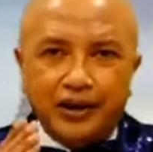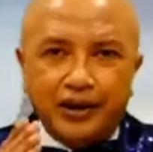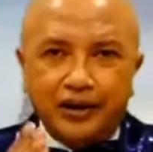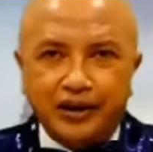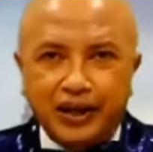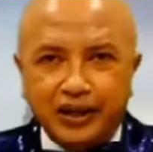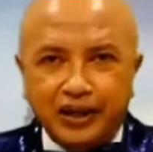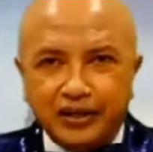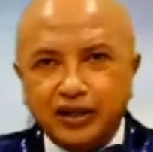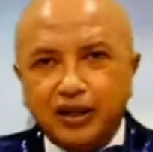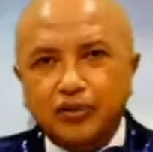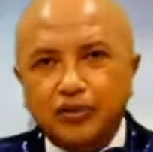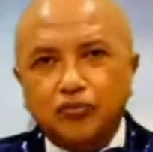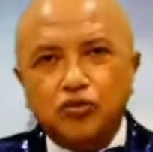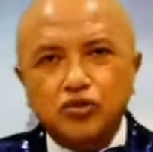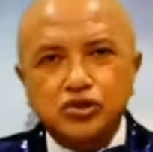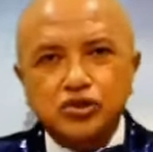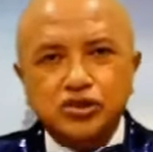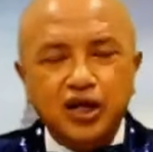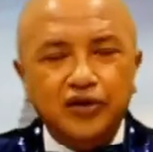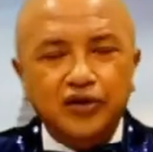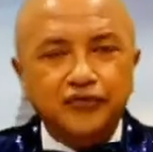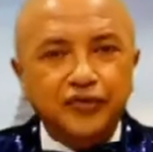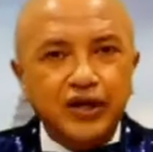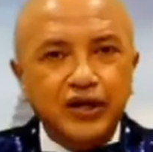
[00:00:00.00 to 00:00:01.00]
Does the
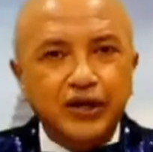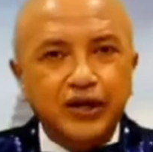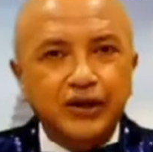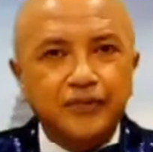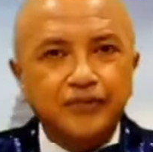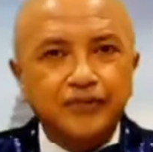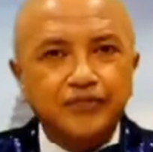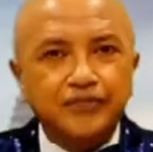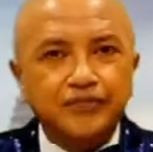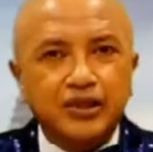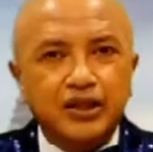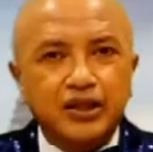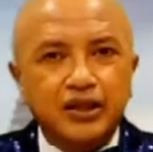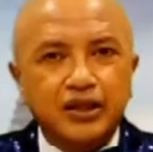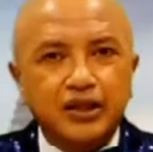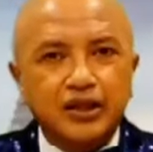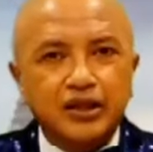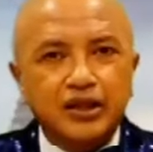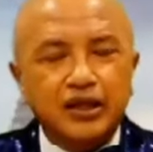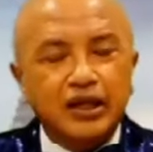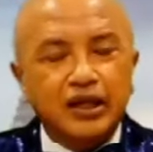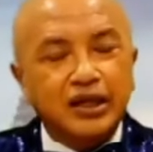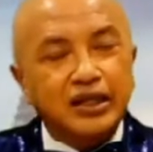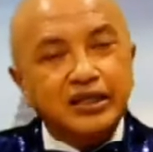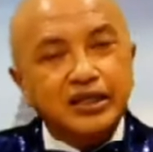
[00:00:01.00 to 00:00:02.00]
Quran of
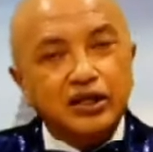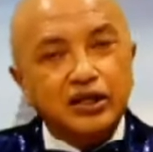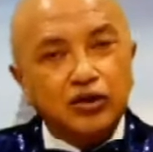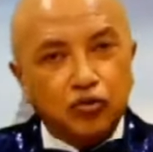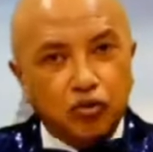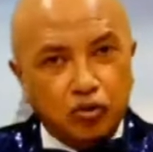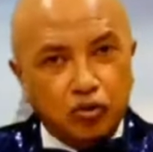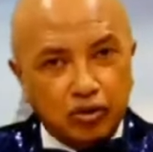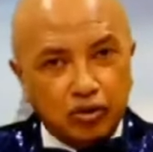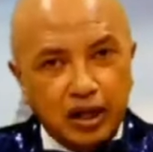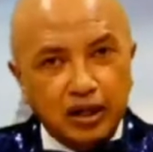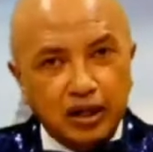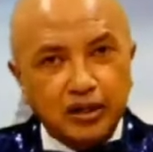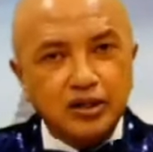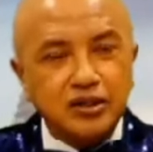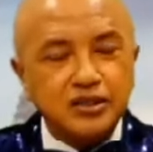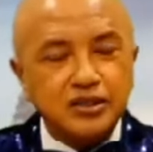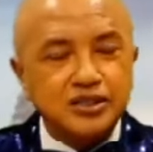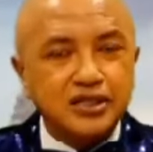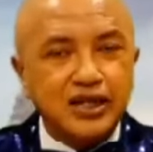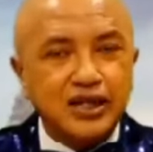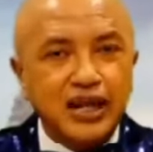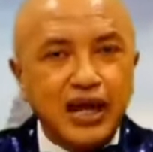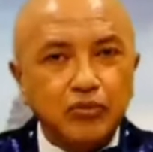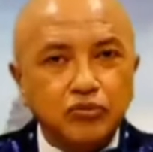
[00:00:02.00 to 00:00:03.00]
Islam accept
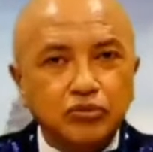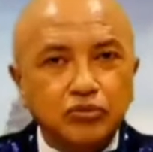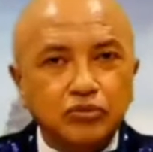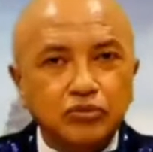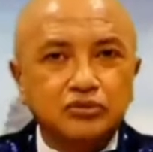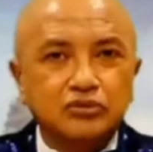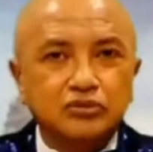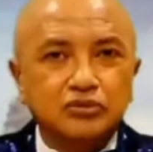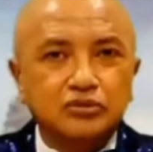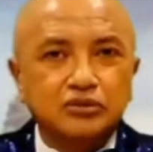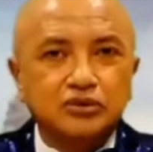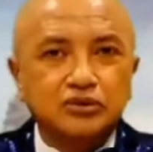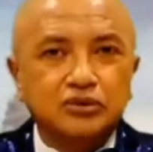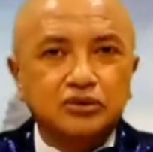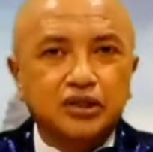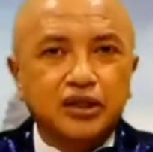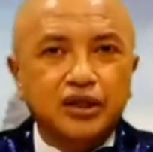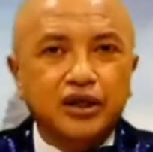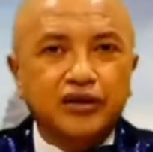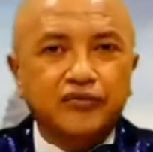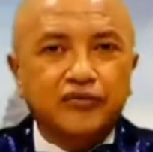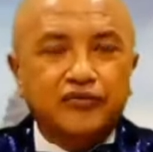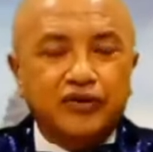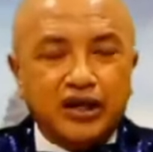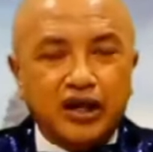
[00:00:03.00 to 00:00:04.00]
Moses?
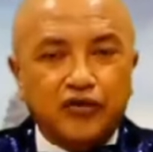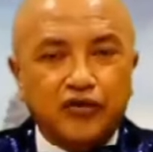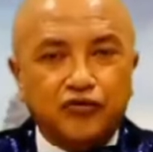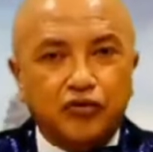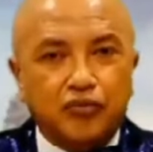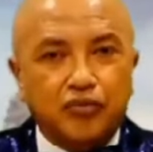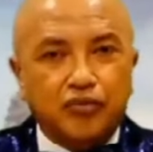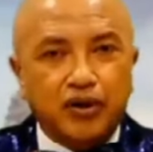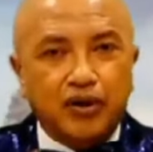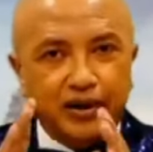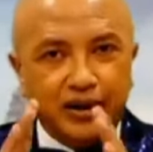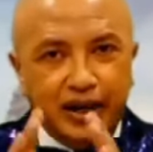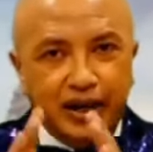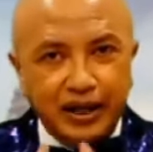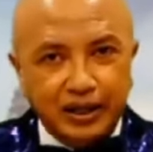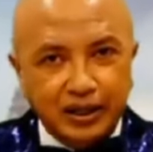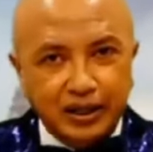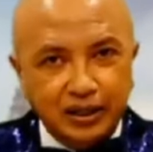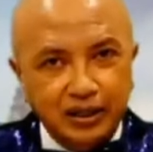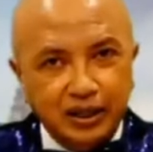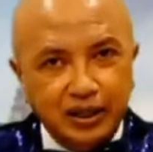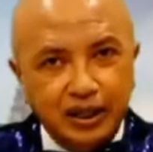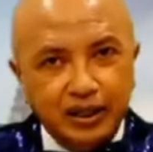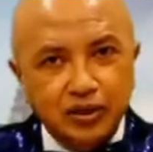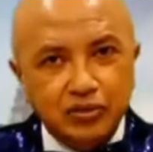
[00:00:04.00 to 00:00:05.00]
And once you
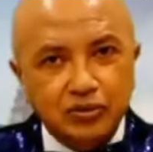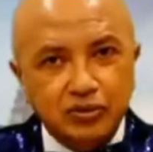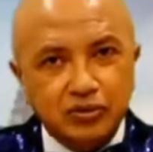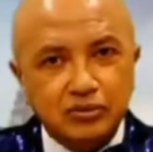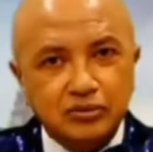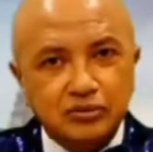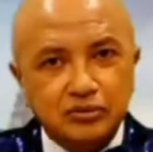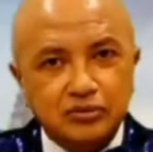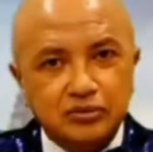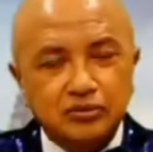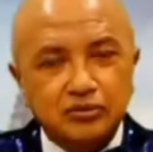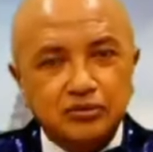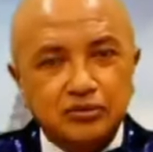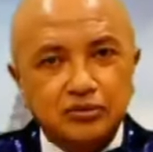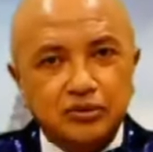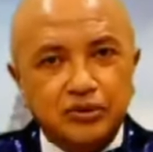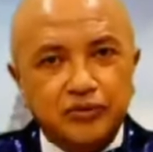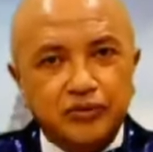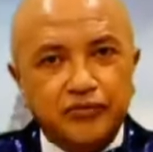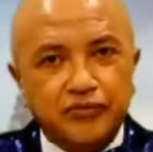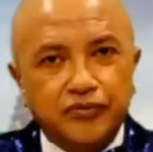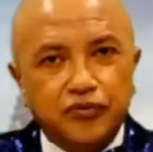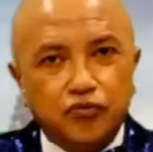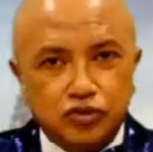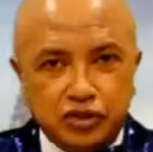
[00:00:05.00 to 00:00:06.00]
accept, we're going to see
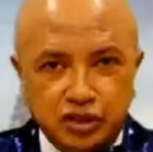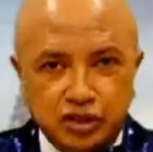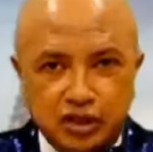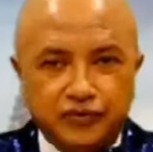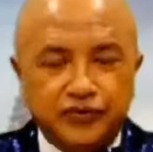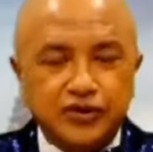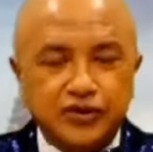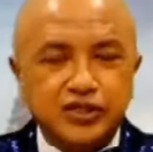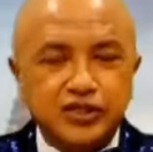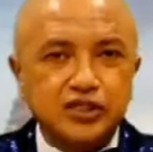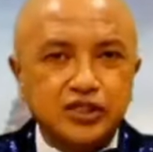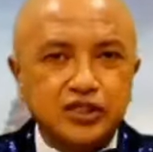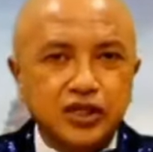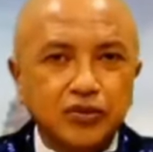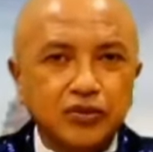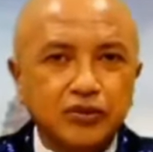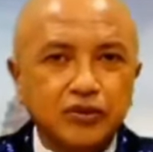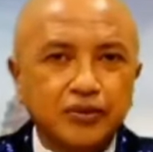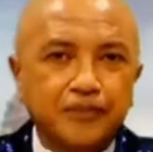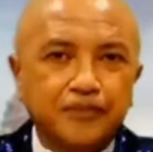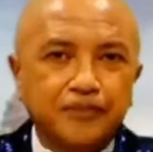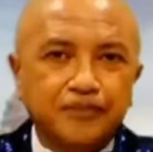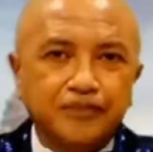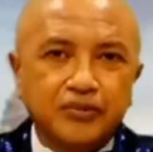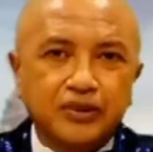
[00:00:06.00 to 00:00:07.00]
it.
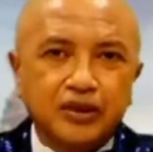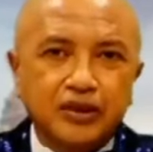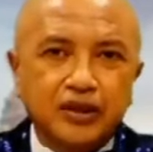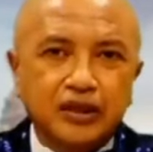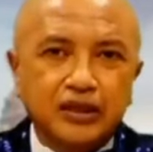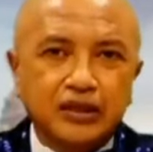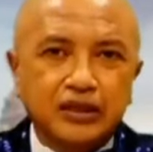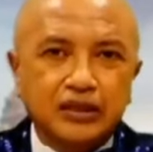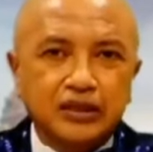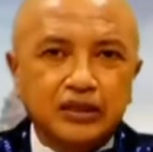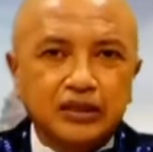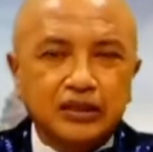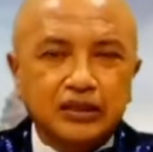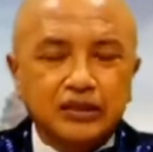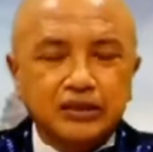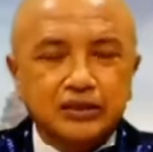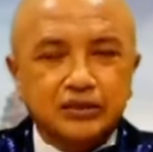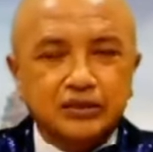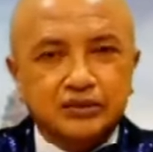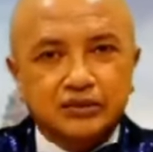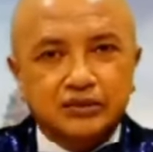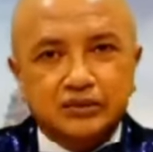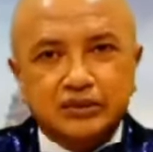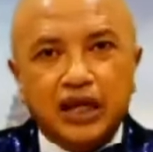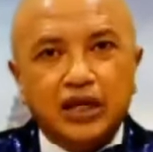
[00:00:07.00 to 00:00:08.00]
So let's
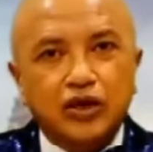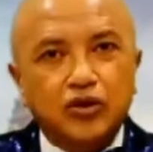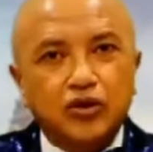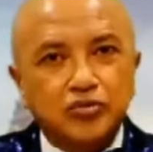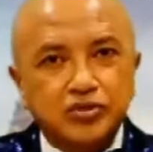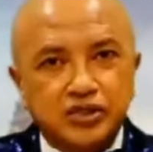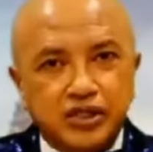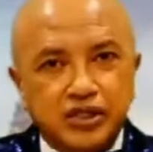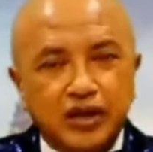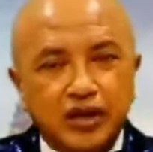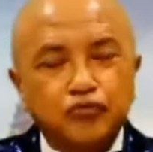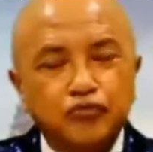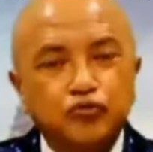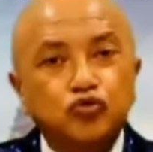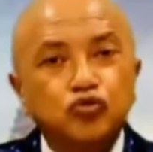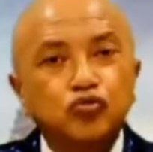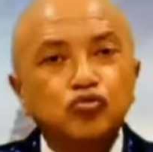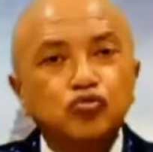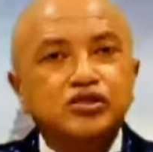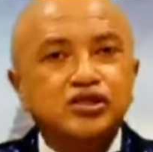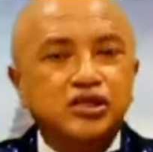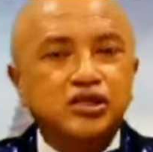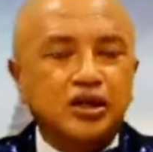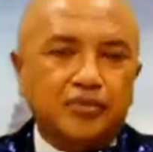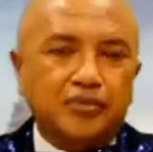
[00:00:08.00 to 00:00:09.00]
get back. Let's
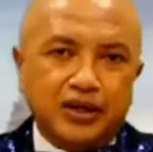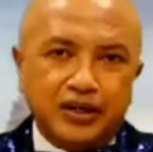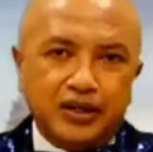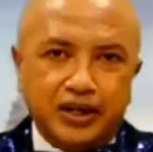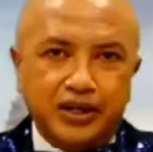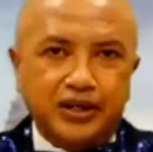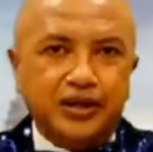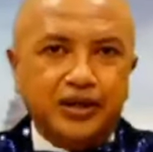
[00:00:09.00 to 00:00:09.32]
look